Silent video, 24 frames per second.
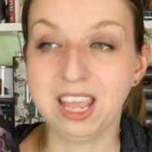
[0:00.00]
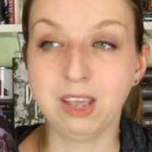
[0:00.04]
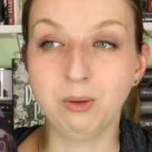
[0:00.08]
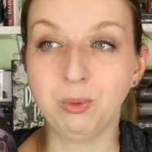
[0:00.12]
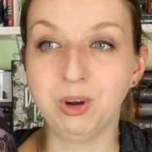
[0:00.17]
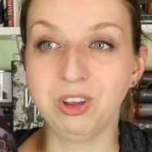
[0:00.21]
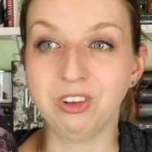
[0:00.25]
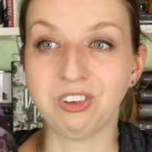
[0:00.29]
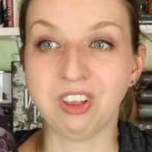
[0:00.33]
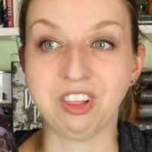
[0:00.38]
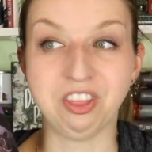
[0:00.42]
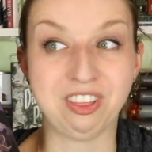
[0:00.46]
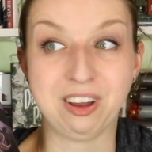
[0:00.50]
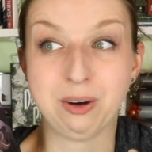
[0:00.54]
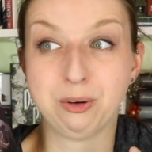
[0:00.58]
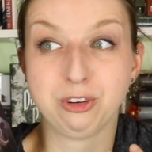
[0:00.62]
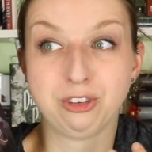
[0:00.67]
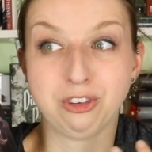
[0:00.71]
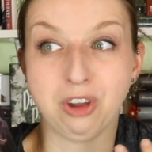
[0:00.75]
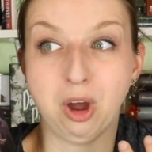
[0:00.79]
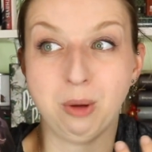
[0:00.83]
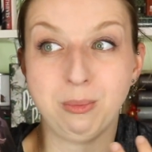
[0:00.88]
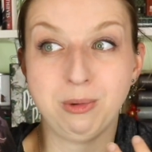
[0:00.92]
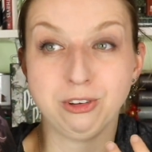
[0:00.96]
It was, there
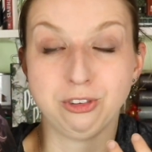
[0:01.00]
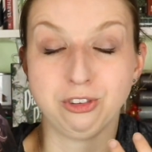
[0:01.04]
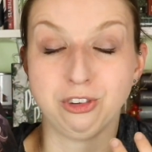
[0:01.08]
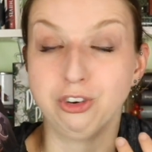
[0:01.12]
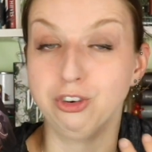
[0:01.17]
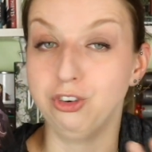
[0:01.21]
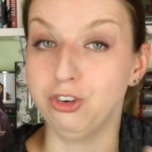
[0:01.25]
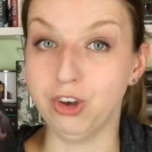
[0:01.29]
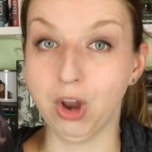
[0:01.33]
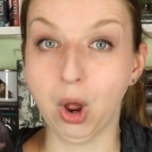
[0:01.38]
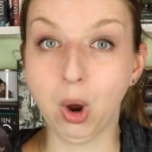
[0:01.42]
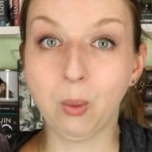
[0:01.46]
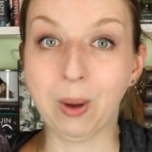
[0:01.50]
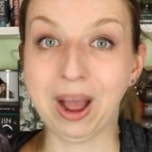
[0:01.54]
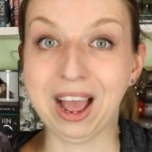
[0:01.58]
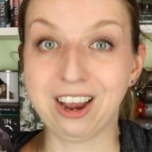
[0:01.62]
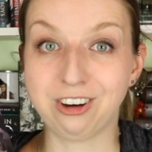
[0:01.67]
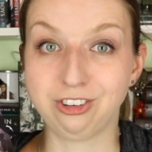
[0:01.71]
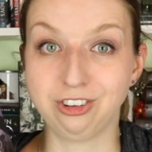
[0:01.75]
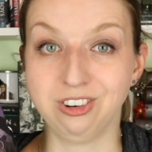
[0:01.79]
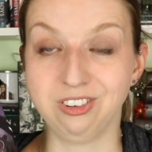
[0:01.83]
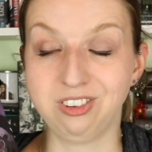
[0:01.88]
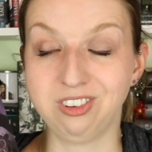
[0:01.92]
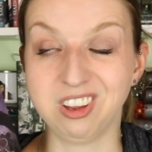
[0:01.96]
was almost no
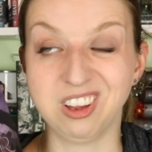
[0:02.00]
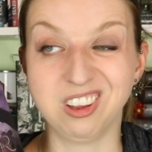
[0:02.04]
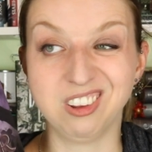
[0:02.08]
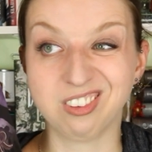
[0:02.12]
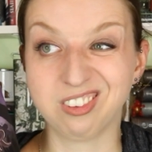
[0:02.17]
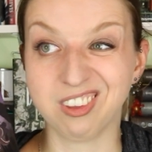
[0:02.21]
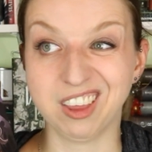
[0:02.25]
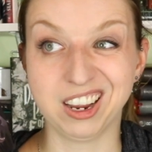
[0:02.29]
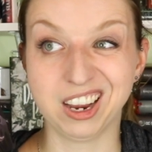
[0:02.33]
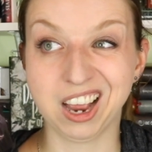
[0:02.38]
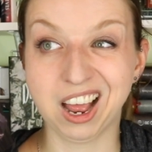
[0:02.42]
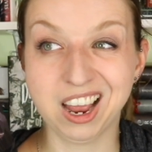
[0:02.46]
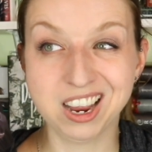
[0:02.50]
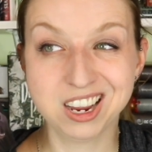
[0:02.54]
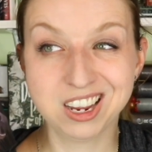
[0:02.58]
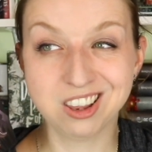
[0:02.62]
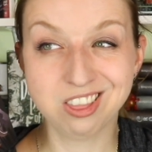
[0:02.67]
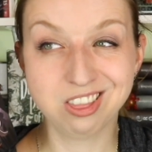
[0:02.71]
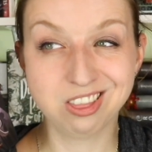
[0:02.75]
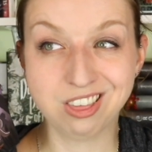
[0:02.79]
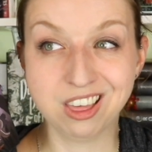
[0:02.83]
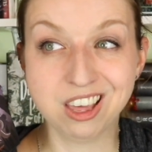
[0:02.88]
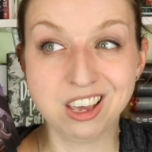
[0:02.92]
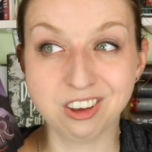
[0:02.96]
action scenes. Like I
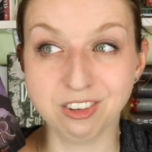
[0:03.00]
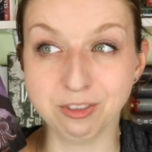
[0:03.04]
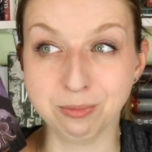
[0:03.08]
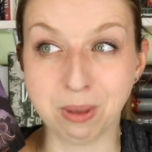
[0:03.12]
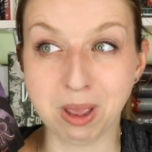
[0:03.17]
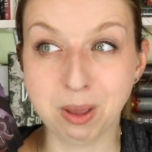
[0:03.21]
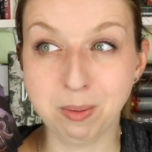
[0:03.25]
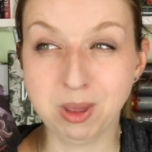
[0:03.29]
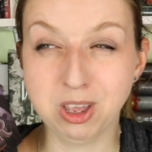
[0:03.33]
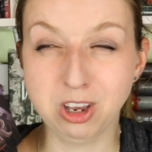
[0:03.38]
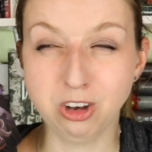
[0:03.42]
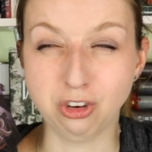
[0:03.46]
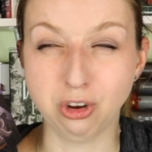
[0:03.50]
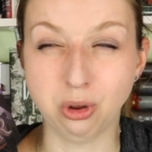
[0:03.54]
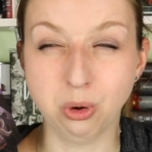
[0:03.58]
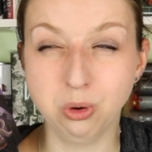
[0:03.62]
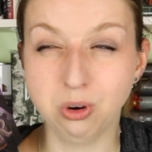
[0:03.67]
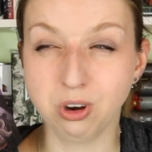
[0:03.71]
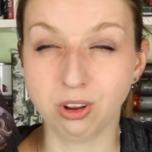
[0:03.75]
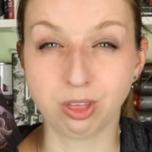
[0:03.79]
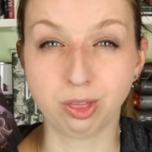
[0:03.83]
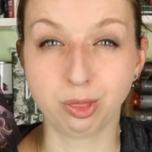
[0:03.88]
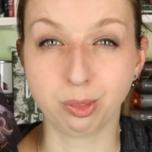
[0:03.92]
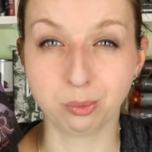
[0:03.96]
can think of maybe two
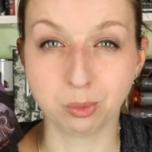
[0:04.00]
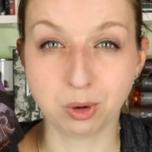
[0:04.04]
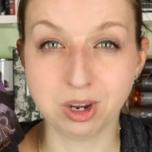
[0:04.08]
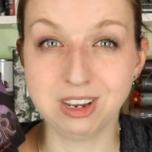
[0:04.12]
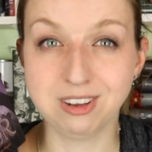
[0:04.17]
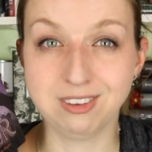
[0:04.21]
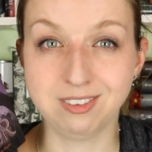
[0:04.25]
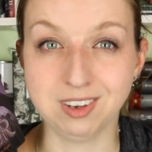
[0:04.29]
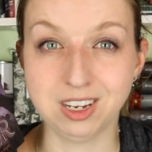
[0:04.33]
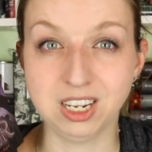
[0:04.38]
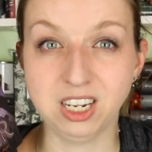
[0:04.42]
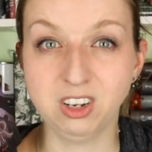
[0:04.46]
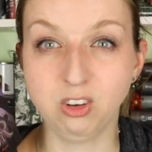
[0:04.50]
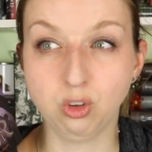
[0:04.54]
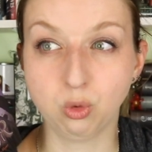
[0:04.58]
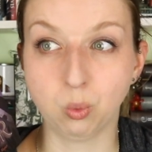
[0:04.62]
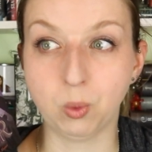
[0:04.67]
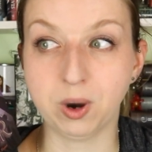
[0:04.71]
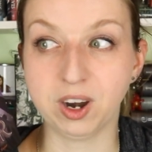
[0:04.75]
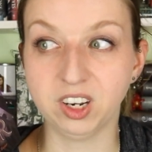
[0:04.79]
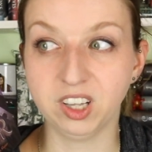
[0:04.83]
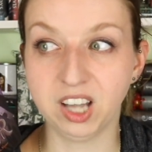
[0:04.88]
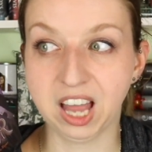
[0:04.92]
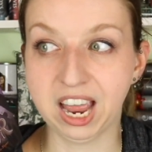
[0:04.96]
to three scenes
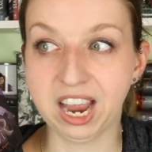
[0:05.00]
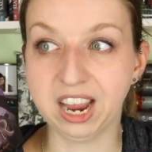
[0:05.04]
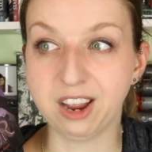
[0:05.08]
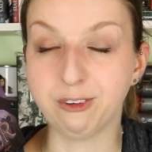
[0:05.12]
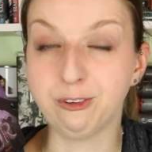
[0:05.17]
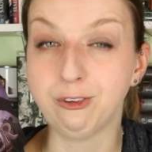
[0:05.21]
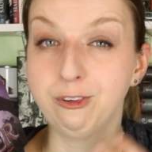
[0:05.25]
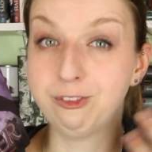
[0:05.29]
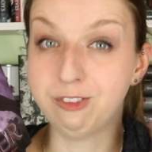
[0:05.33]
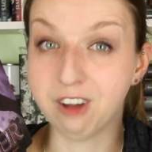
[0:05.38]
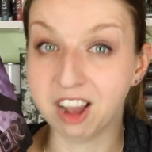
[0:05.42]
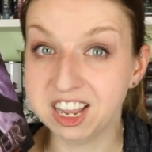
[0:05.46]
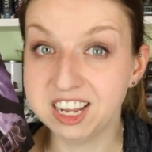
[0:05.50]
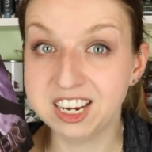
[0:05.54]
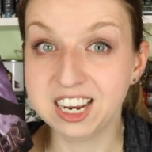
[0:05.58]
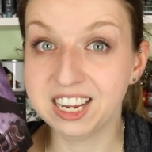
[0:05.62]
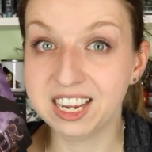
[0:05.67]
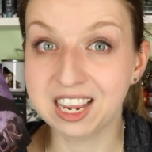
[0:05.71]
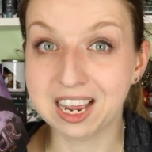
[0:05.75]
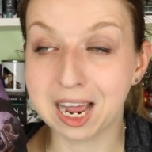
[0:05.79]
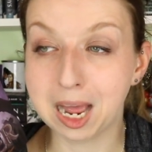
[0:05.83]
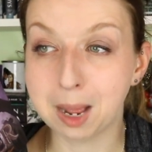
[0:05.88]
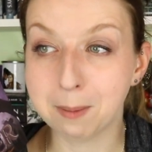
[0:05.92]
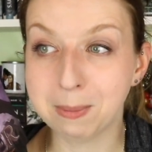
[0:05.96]
where like
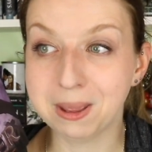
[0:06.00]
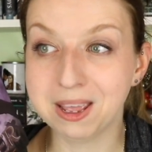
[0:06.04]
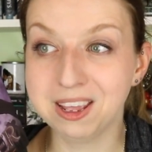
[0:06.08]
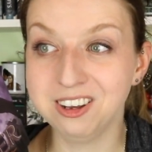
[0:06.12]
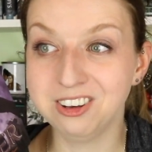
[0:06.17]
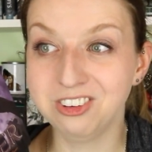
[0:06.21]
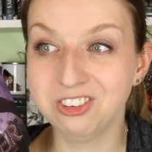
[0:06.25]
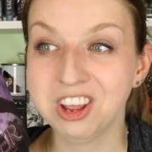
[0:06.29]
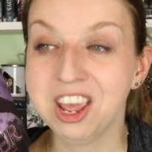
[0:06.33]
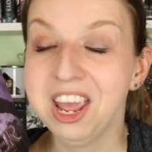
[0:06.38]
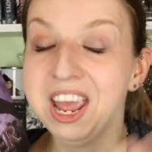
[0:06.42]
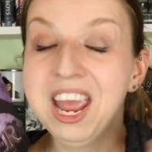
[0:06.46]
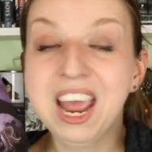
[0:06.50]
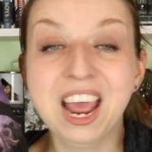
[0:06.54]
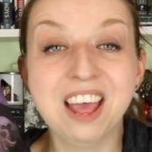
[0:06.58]
fighting happened.